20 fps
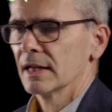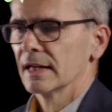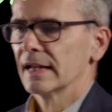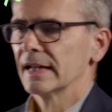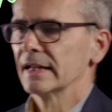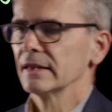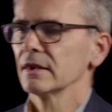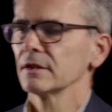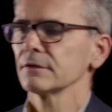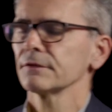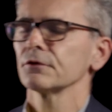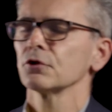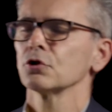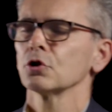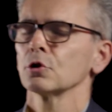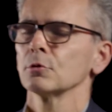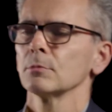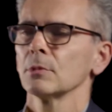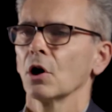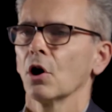in the
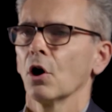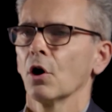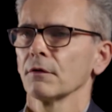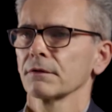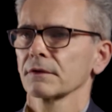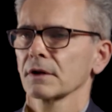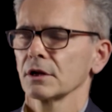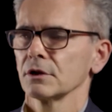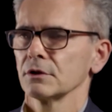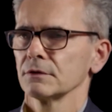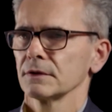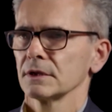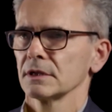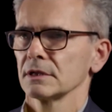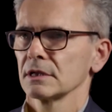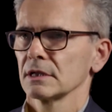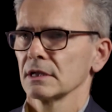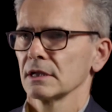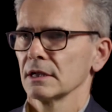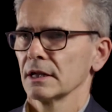form of
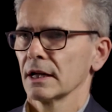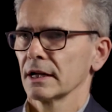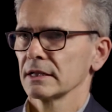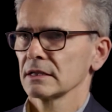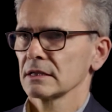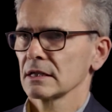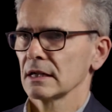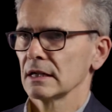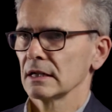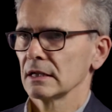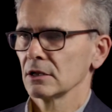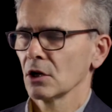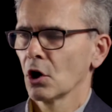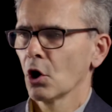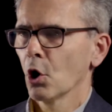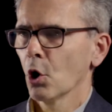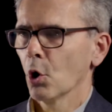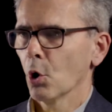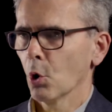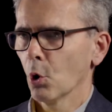COVID-19.
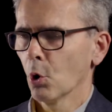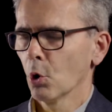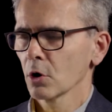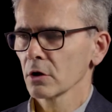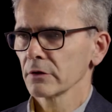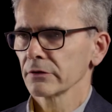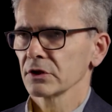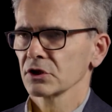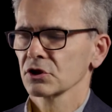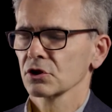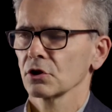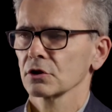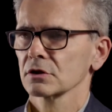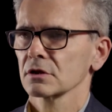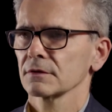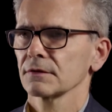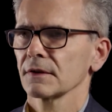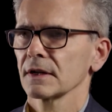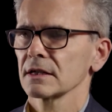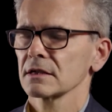All of us got
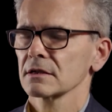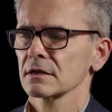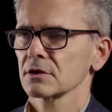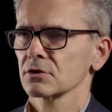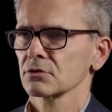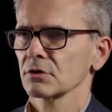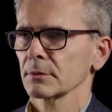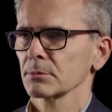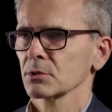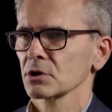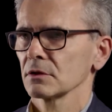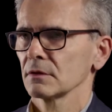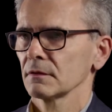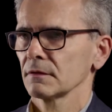to face disruption